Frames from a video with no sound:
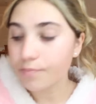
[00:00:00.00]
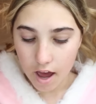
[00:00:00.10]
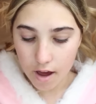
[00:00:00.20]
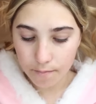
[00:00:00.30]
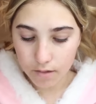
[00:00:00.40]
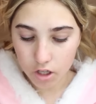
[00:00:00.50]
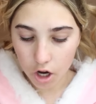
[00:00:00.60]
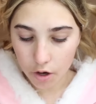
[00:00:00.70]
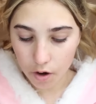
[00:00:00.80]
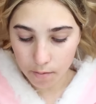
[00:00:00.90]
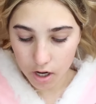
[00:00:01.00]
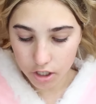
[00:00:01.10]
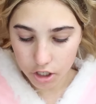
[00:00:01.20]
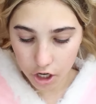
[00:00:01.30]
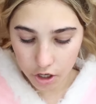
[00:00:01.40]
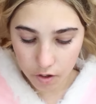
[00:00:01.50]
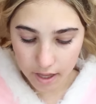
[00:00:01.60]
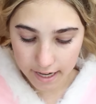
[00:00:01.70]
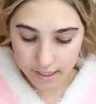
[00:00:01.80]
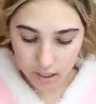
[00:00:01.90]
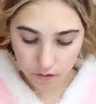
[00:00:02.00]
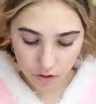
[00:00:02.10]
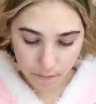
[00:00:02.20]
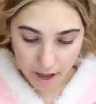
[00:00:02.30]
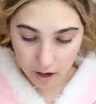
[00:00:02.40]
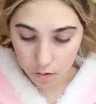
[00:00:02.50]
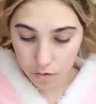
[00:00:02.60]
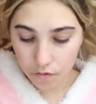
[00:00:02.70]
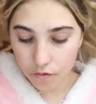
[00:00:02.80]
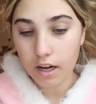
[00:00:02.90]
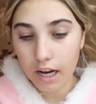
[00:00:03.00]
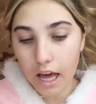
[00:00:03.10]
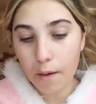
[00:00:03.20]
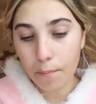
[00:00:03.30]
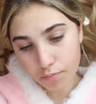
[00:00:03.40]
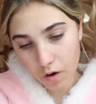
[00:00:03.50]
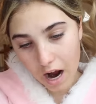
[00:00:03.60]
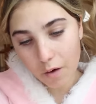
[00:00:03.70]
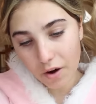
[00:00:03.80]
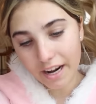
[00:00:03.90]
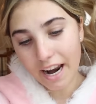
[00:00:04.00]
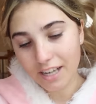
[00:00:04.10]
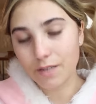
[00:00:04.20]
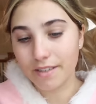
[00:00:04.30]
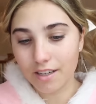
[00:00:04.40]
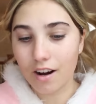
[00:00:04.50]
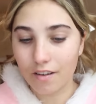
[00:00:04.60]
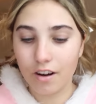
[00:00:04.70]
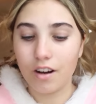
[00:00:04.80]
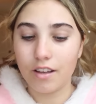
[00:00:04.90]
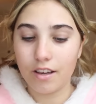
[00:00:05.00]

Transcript: Um, so I'm going to show you this, and it's from e l f. Clear brow and lash mascara.